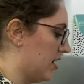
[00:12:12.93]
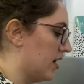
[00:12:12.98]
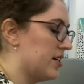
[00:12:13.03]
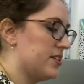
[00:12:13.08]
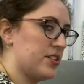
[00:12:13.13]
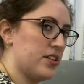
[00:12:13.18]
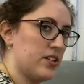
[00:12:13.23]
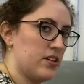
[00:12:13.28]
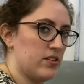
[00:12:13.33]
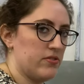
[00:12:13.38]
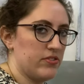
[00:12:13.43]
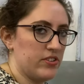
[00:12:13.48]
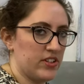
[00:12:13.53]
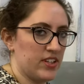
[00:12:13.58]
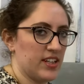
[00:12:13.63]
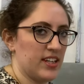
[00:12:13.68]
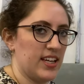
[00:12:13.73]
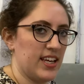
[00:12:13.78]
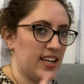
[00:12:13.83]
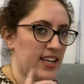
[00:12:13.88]
I don't know if you
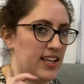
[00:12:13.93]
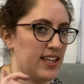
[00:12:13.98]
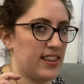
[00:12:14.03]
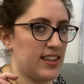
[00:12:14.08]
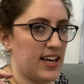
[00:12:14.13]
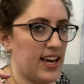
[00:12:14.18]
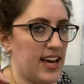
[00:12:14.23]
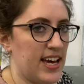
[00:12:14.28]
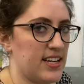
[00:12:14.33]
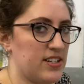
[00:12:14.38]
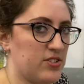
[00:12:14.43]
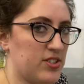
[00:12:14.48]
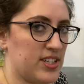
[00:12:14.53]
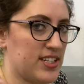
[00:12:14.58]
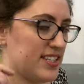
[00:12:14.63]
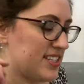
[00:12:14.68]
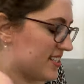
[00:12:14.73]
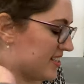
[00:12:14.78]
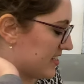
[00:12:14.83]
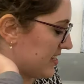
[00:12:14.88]
can hear the
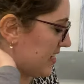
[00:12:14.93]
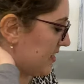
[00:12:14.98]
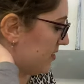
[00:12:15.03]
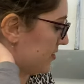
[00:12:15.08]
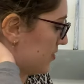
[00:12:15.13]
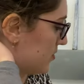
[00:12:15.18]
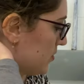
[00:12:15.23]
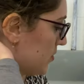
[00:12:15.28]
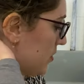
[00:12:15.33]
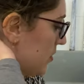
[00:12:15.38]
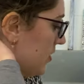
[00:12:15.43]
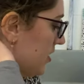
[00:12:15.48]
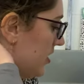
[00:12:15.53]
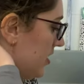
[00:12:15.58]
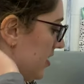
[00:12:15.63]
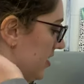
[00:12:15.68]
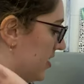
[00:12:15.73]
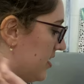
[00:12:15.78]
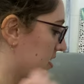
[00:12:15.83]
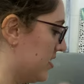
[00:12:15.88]
hairdressers next door,
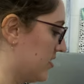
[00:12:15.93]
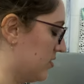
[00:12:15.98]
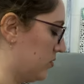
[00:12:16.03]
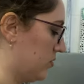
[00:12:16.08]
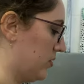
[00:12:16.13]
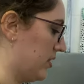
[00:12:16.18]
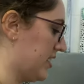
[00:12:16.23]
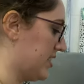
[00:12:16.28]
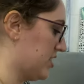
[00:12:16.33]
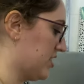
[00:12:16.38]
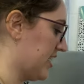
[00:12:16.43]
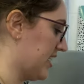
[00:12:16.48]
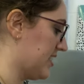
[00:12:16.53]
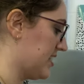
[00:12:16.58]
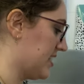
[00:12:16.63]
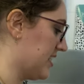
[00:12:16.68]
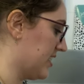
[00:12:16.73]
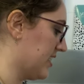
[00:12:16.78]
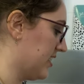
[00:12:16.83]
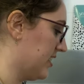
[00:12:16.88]
all their
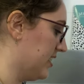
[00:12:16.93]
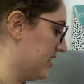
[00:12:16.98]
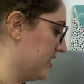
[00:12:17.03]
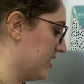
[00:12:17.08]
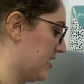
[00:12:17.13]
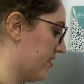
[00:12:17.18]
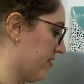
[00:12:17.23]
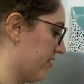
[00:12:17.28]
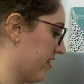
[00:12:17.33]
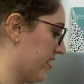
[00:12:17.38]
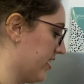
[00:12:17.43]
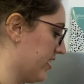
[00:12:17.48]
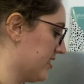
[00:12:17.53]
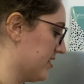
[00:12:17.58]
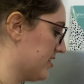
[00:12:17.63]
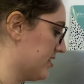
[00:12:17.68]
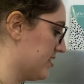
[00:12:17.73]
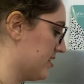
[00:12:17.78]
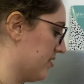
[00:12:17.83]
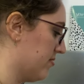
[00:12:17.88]
chatting and everything.
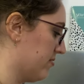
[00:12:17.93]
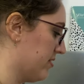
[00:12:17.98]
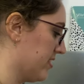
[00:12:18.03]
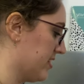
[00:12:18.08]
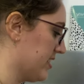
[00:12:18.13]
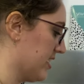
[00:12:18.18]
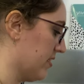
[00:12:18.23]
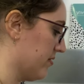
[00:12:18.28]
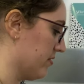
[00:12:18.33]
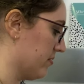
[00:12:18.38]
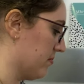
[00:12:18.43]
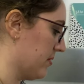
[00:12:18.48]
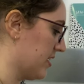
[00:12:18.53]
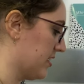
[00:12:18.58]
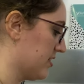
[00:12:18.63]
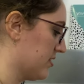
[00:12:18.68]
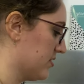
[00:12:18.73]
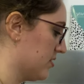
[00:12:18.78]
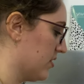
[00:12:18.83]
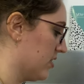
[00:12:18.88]
It's lovely to have them
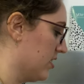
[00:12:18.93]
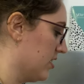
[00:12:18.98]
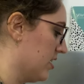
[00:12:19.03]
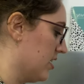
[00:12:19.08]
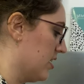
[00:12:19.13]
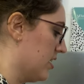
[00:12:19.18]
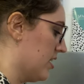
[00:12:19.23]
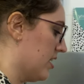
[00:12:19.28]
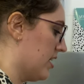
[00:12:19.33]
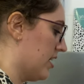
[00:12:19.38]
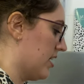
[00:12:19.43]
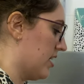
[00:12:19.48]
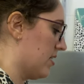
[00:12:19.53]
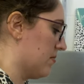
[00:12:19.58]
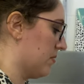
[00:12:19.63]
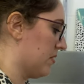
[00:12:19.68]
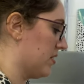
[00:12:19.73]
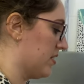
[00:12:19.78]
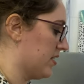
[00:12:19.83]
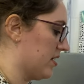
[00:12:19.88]
next door. And
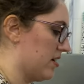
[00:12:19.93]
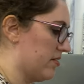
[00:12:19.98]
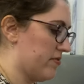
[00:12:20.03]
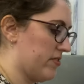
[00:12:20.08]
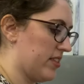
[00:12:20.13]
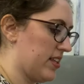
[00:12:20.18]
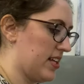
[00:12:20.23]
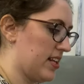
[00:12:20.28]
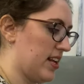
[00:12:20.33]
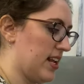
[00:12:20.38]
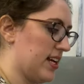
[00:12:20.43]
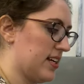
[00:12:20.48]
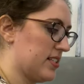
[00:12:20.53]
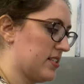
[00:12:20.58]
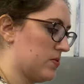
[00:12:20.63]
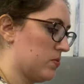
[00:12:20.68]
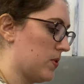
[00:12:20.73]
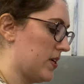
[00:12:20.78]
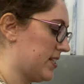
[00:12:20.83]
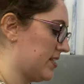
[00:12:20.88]
I'm going over there
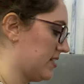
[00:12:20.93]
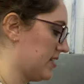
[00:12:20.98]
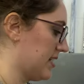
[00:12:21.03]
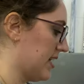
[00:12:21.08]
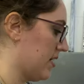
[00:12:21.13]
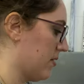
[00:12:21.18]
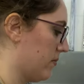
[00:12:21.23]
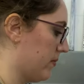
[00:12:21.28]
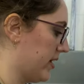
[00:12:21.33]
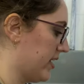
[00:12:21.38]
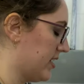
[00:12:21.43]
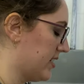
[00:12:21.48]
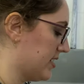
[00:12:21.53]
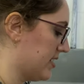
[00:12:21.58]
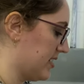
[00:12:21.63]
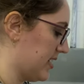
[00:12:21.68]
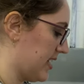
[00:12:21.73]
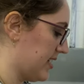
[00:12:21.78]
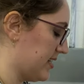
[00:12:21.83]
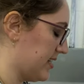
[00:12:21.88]
next Wednesday, a week
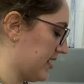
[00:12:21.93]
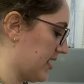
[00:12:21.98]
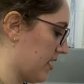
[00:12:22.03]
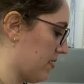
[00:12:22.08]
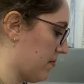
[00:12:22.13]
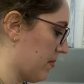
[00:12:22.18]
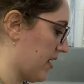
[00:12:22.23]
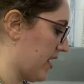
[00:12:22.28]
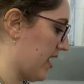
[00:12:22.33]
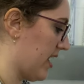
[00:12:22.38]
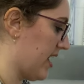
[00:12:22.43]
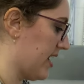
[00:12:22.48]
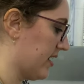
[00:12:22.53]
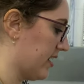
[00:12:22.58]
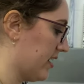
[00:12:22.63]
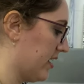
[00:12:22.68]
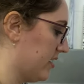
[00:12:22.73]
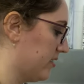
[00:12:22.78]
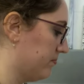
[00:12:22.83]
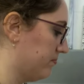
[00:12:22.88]
today, to get my hair
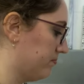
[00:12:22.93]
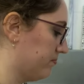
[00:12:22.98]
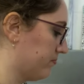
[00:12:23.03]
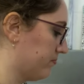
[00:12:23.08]
cut.